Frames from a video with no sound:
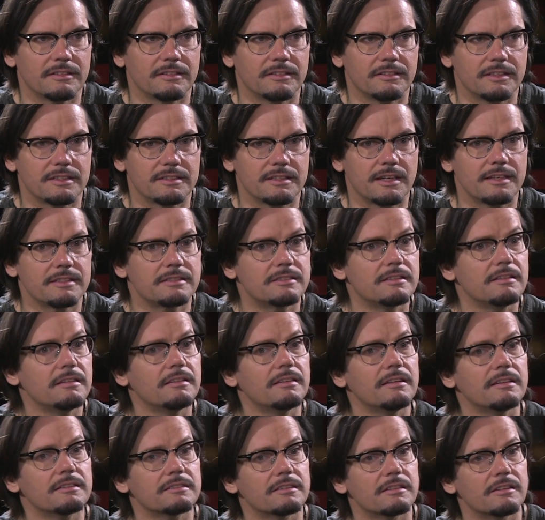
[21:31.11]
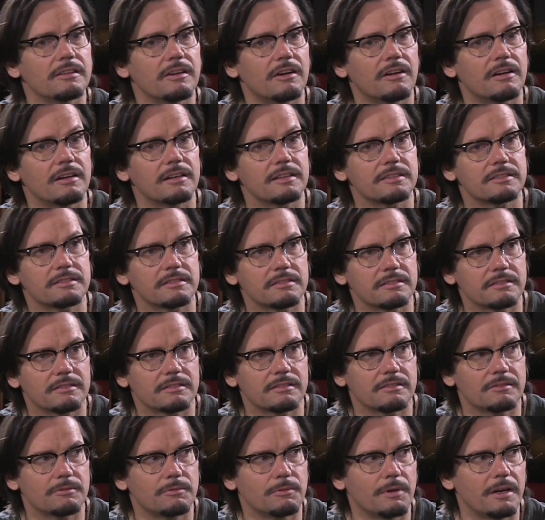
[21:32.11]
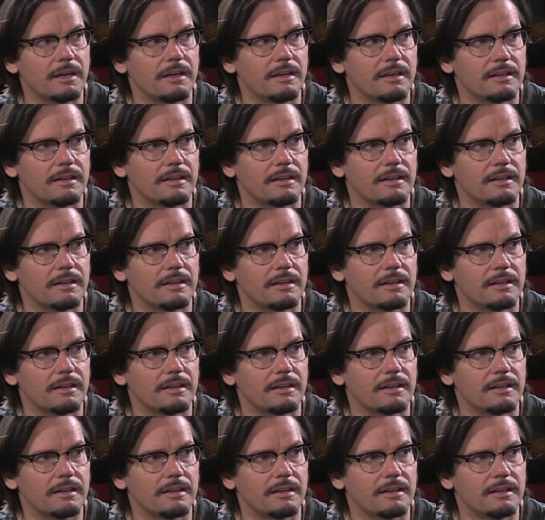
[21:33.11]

because I see things in the artist's way,